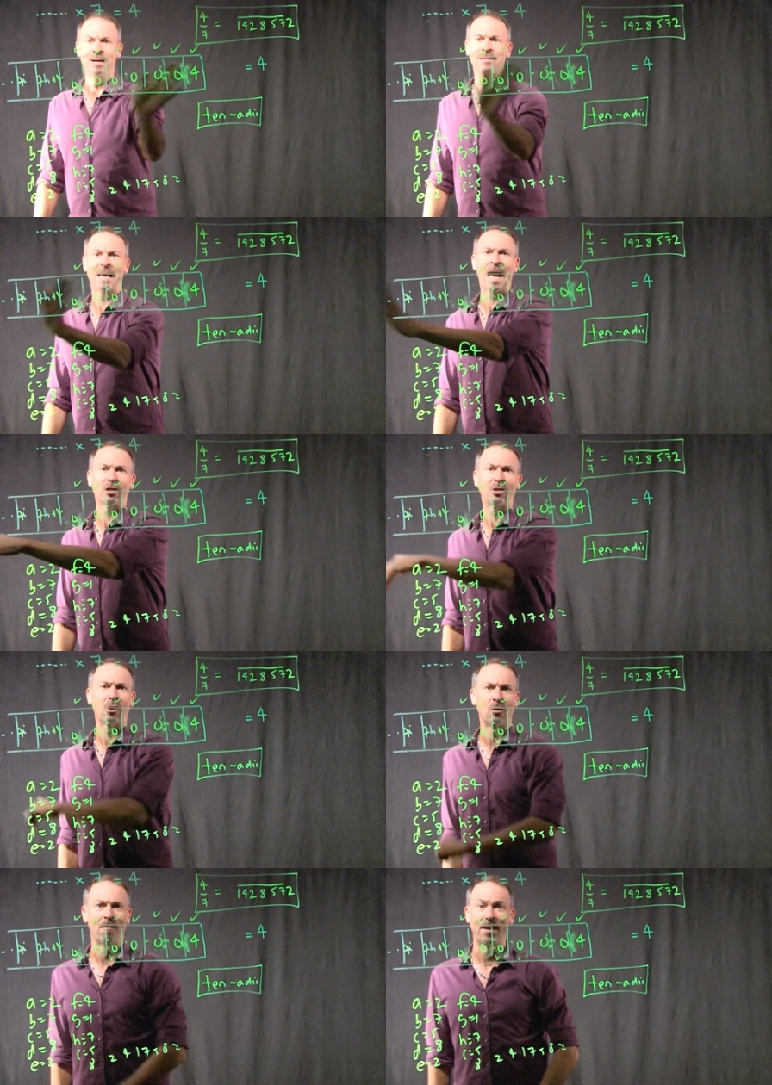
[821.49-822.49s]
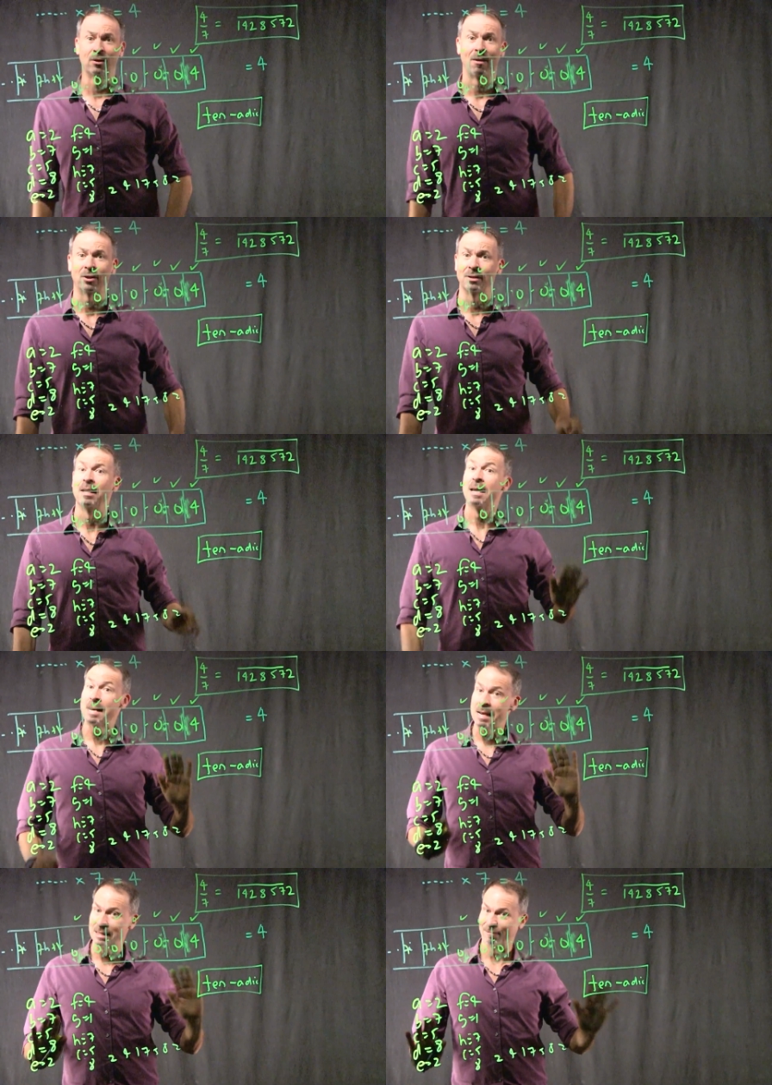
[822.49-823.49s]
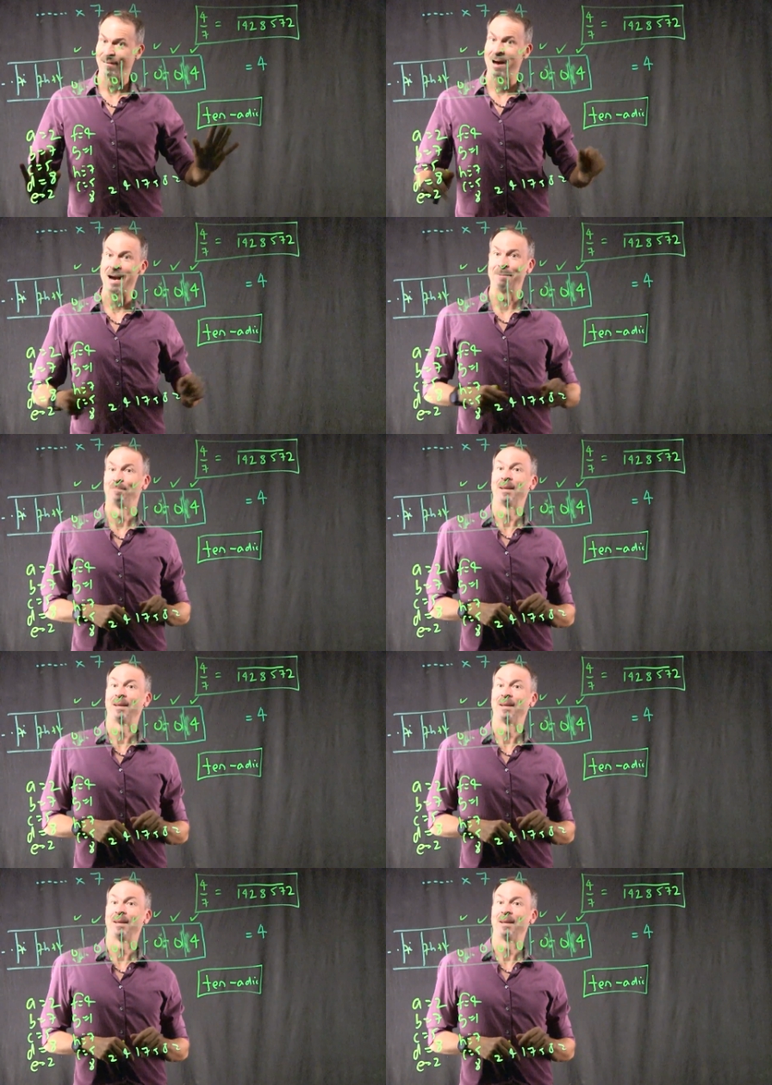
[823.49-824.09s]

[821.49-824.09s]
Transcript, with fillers: so actually going off that direction is fine.